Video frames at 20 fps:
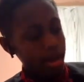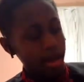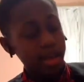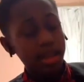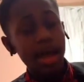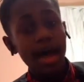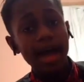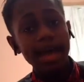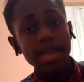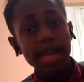A
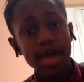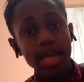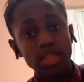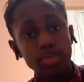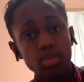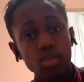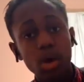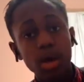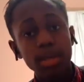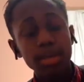line
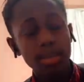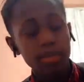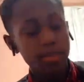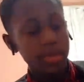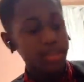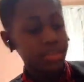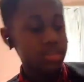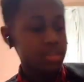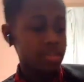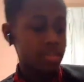has 1
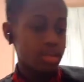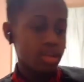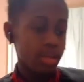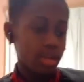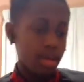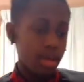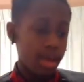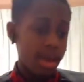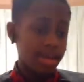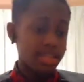dimension
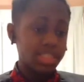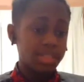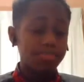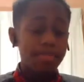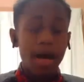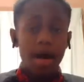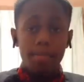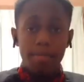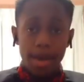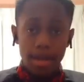and is
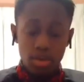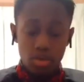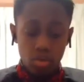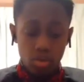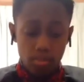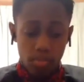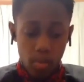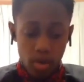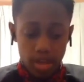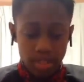bound by
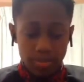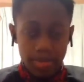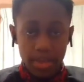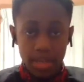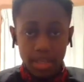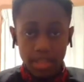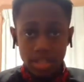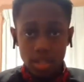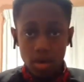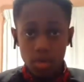2 points
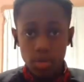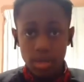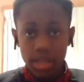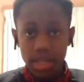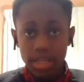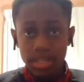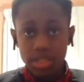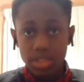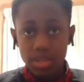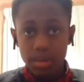because on
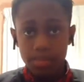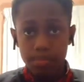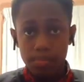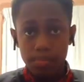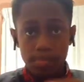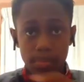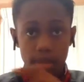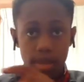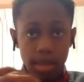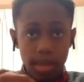each
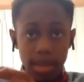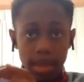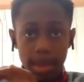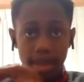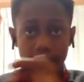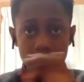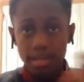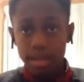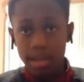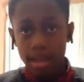
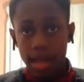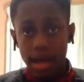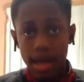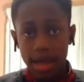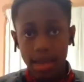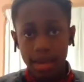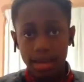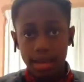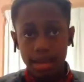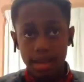end of the
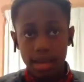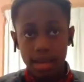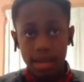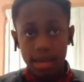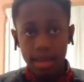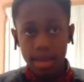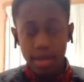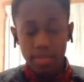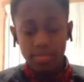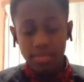line,
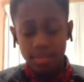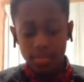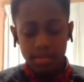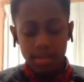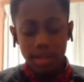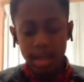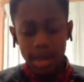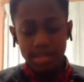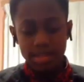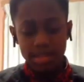if it's
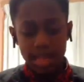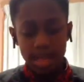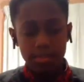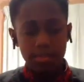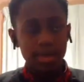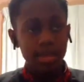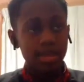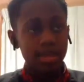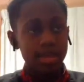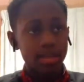the line
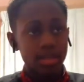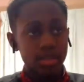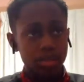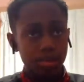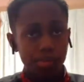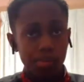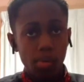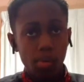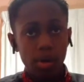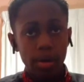segment, there's
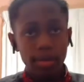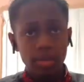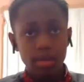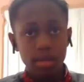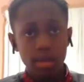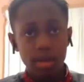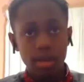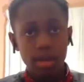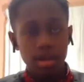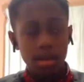a point
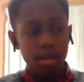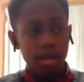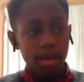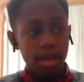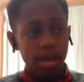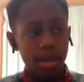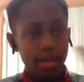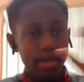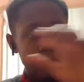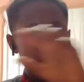and
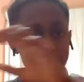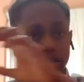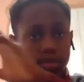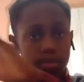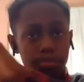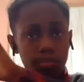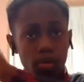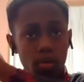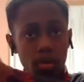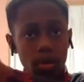there's
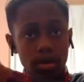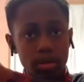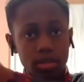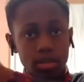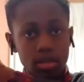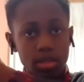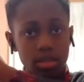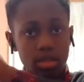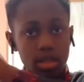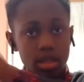a point,
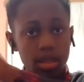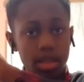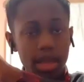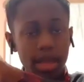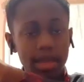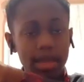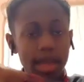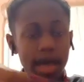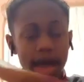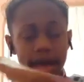and
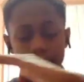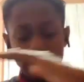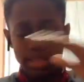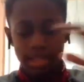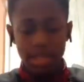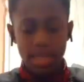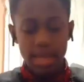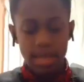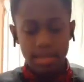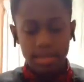that line is
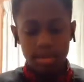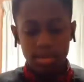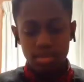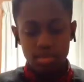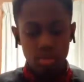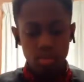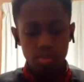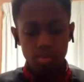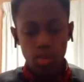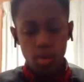connecting the
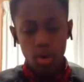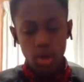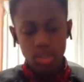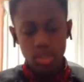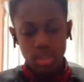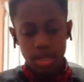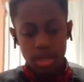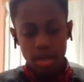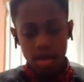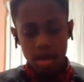2
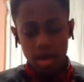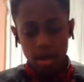points.